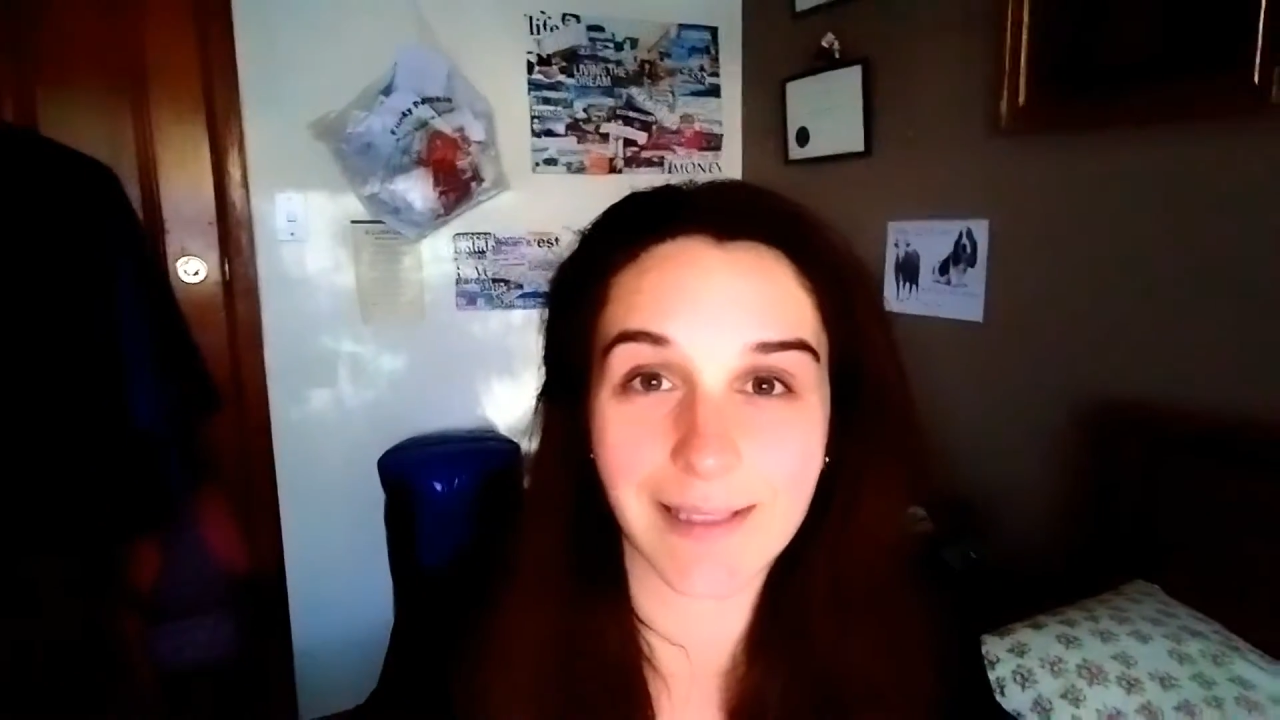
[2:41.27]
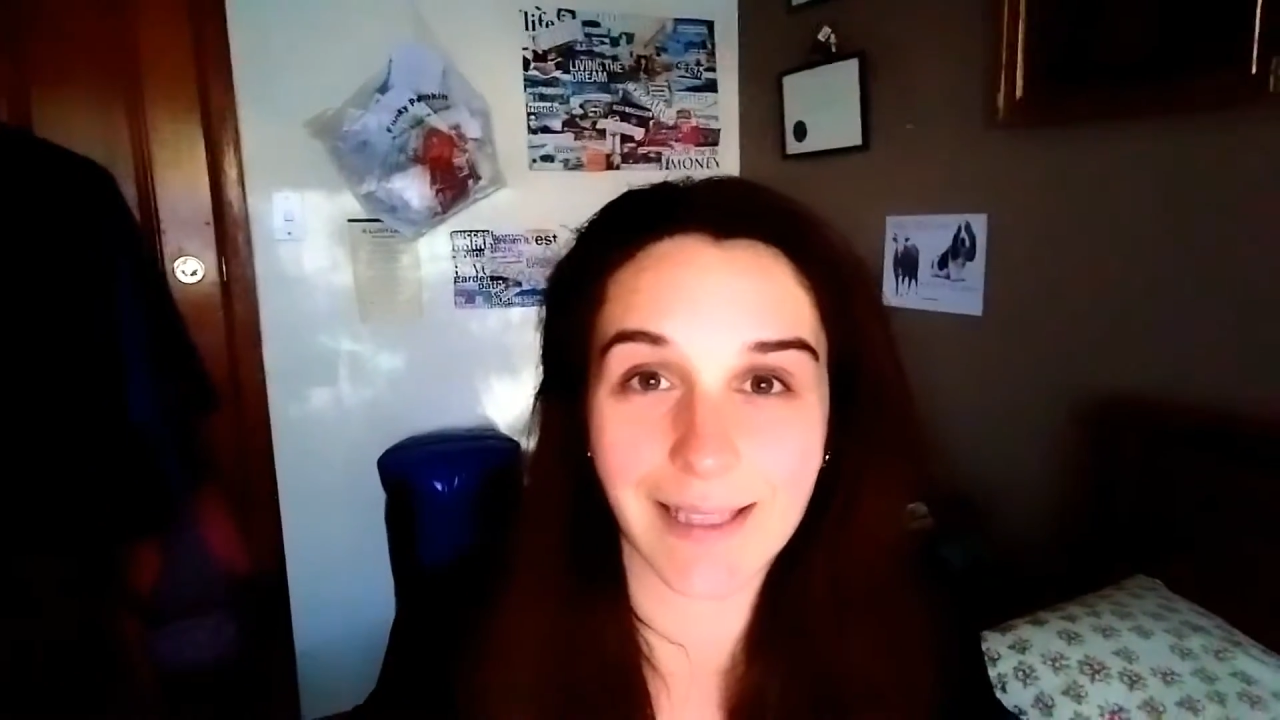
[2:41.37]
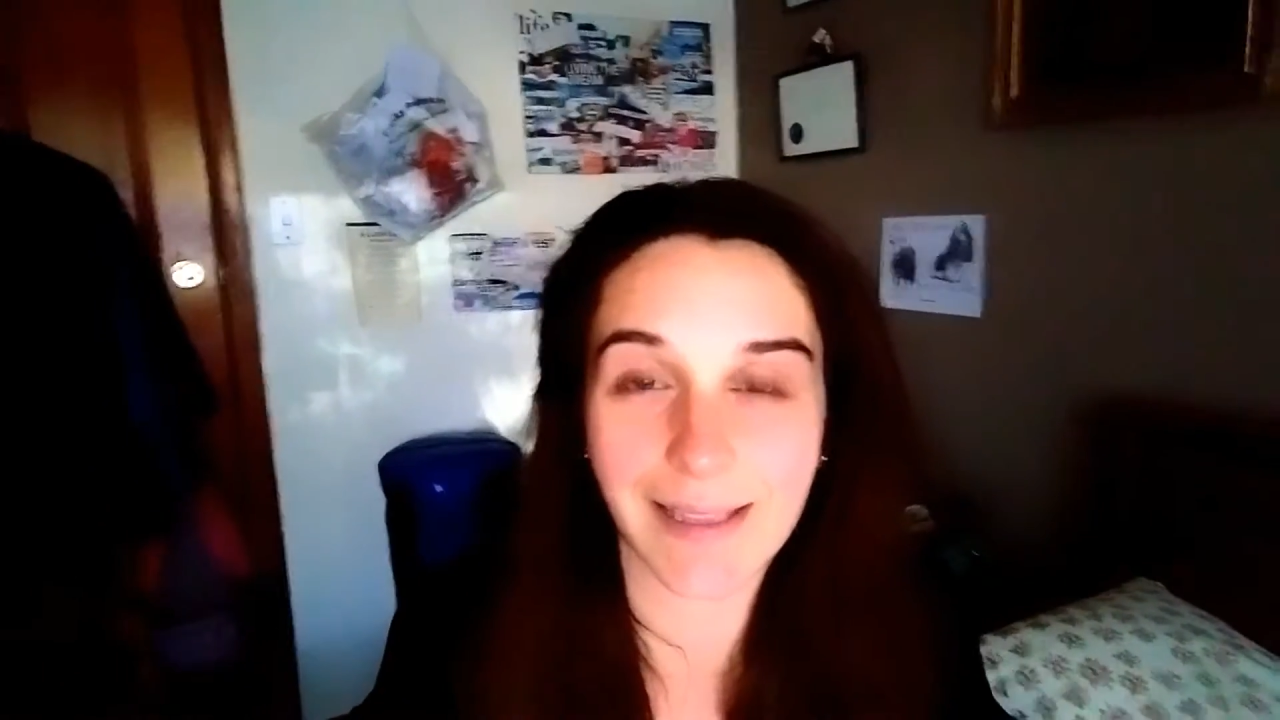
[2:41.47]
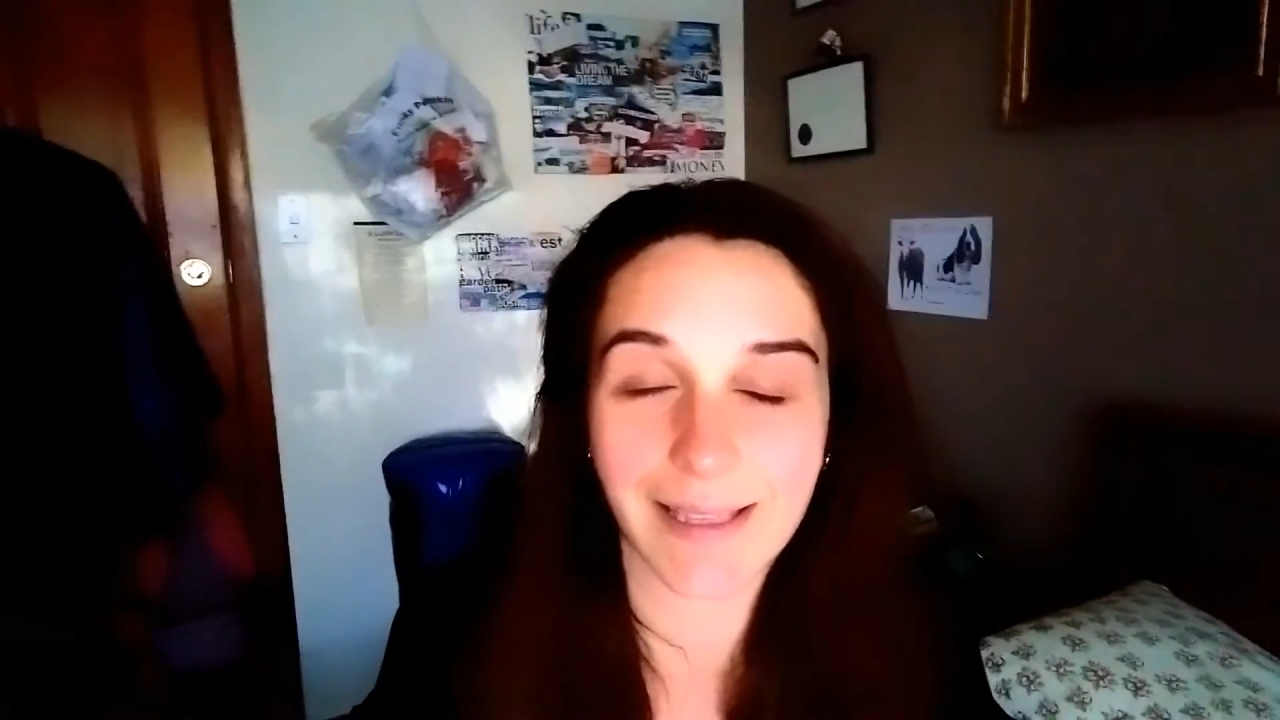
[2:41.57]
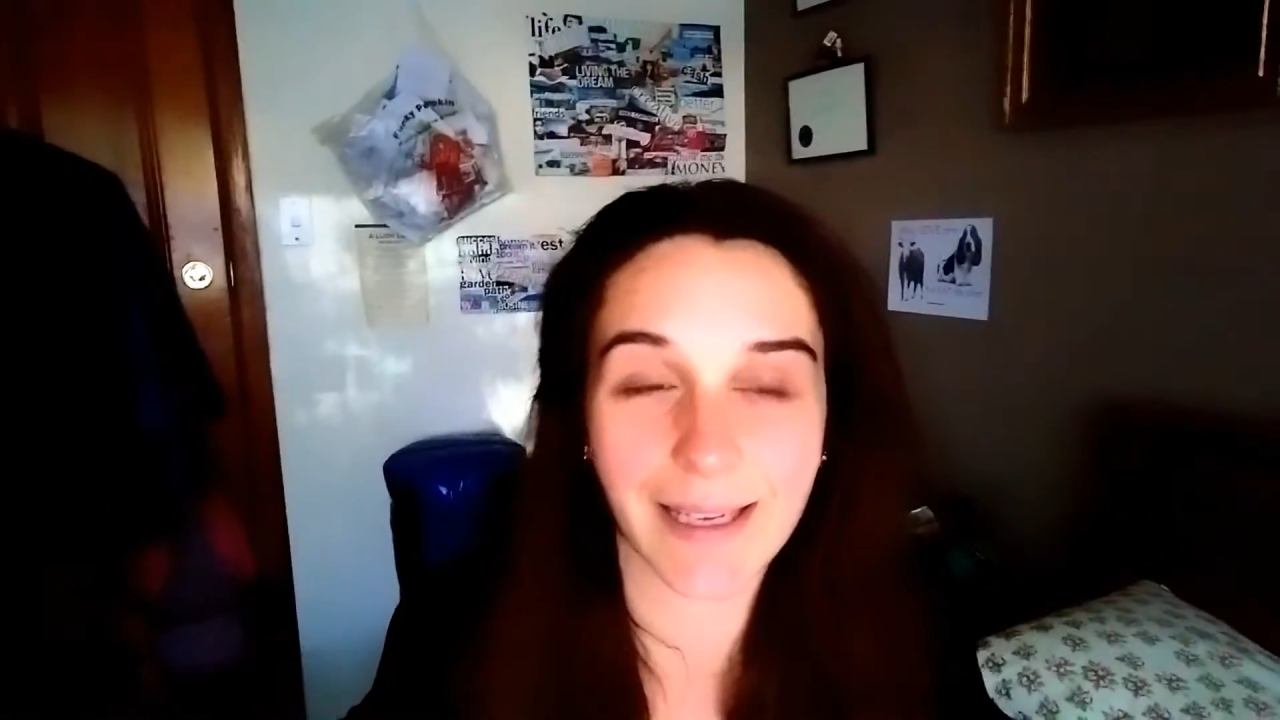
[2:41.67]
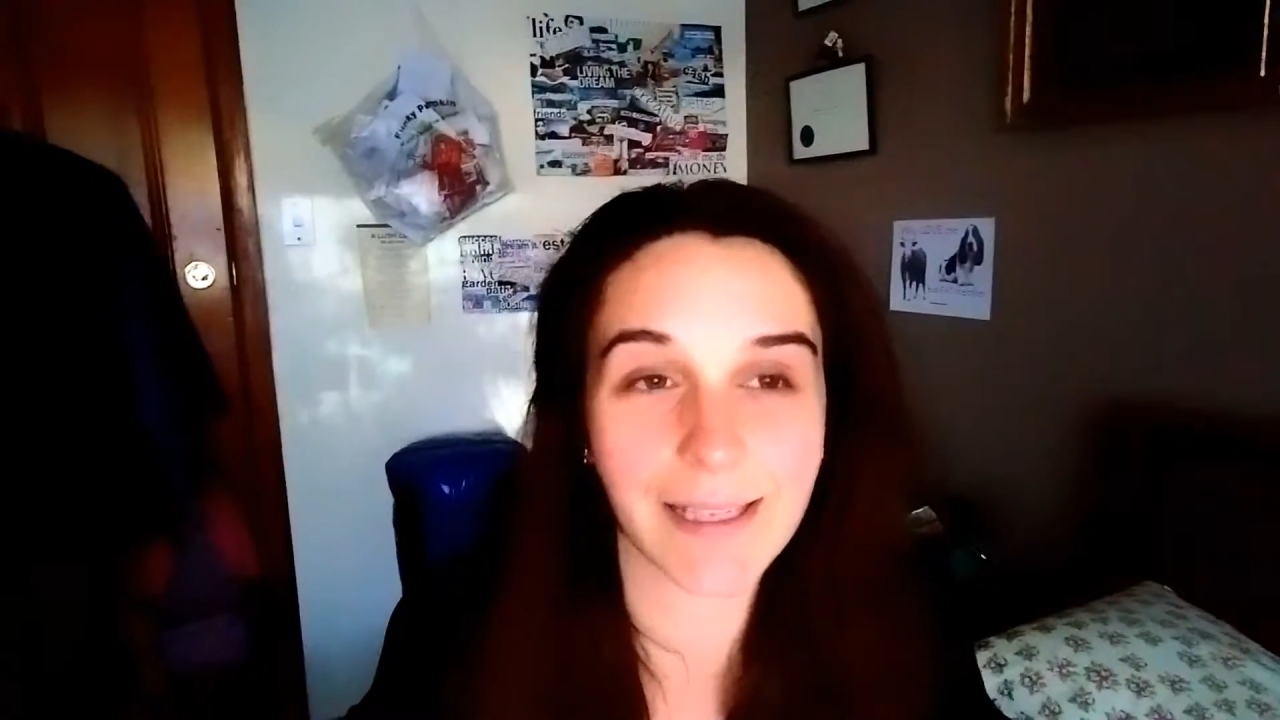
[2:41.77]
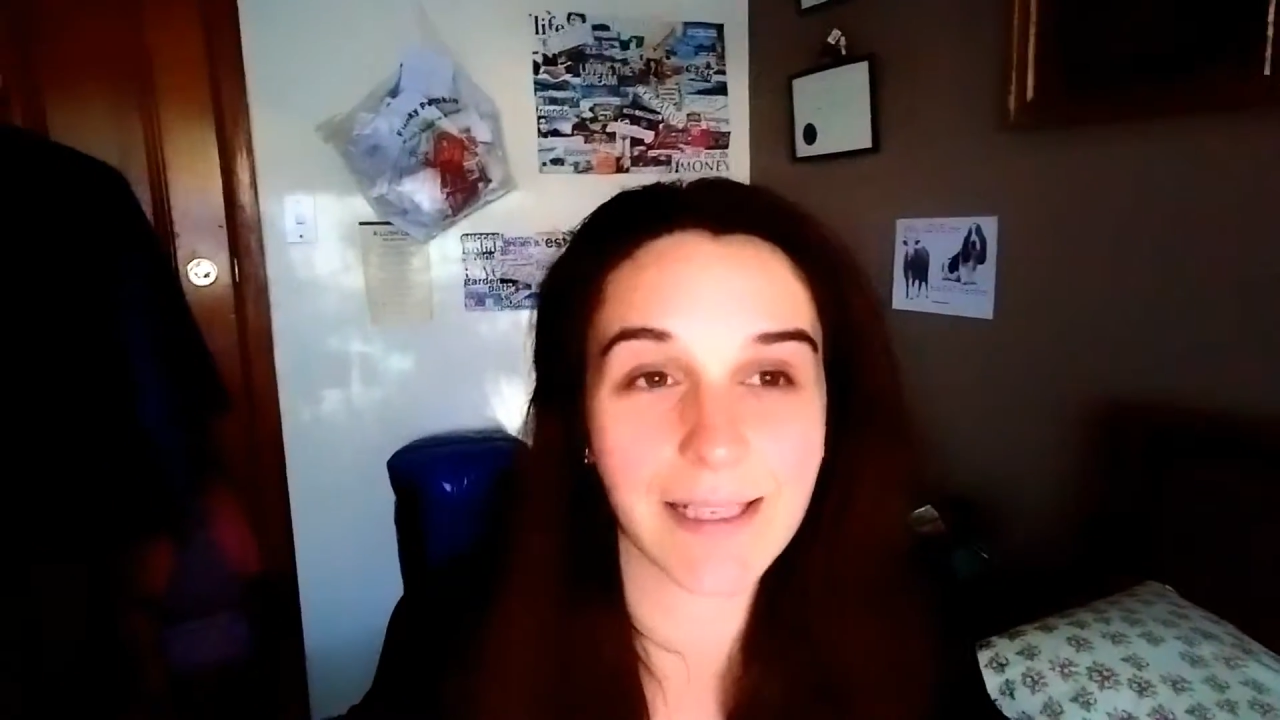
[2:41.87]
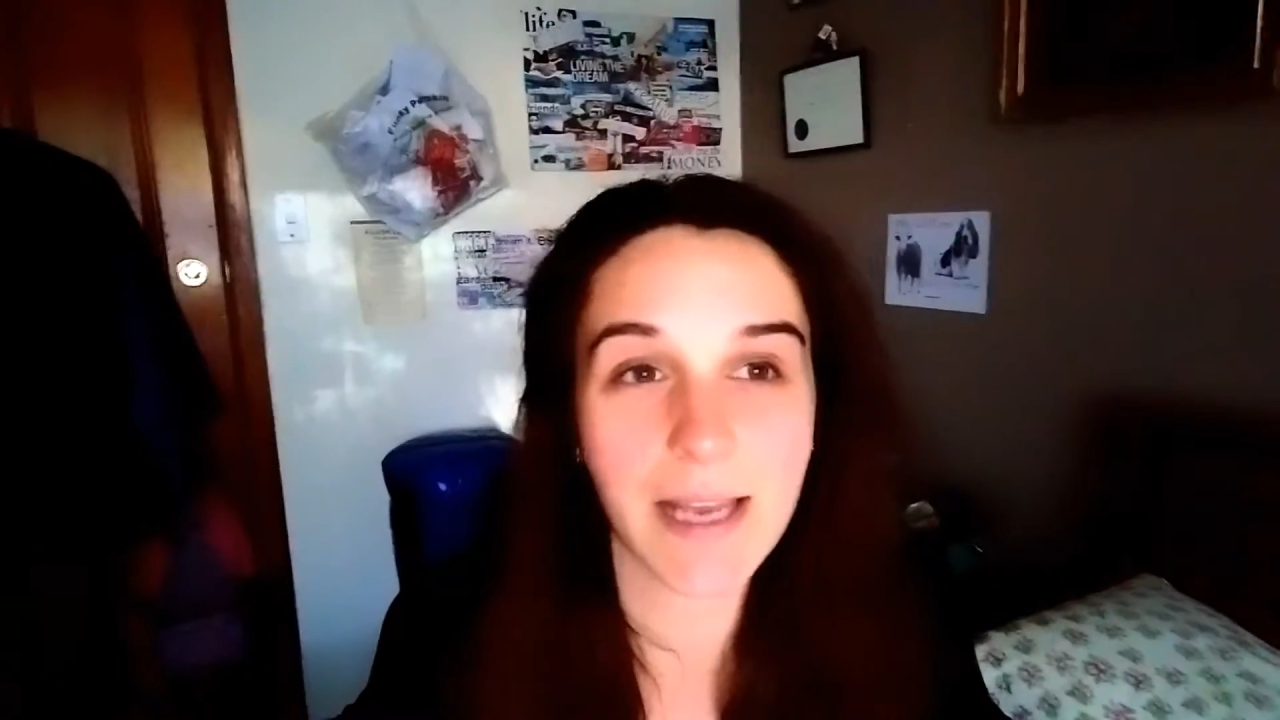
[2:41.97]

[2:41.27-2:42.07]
like that